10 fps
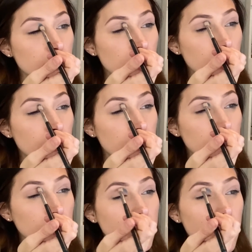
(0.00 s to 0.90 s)
and then
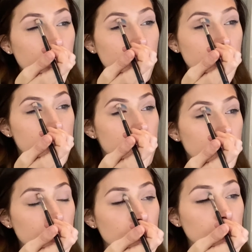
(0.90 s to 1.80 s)
blend a
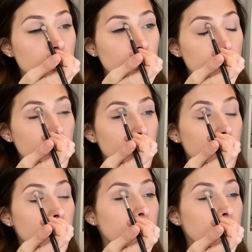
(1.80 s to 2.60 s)
little bit.